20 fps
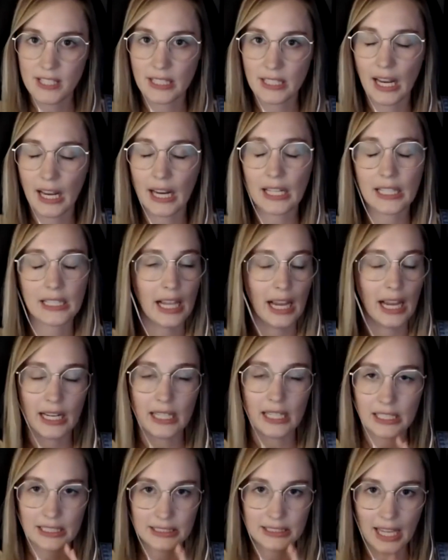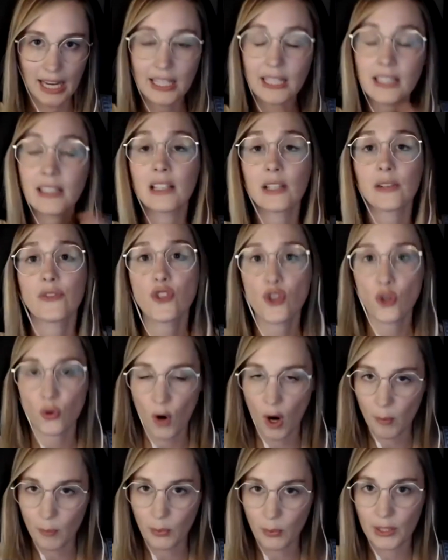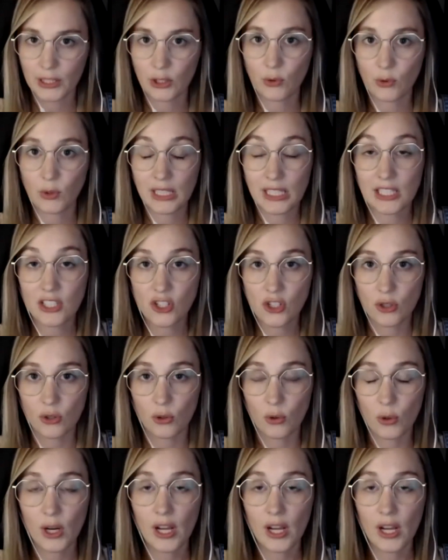and that can lift you up when you need to.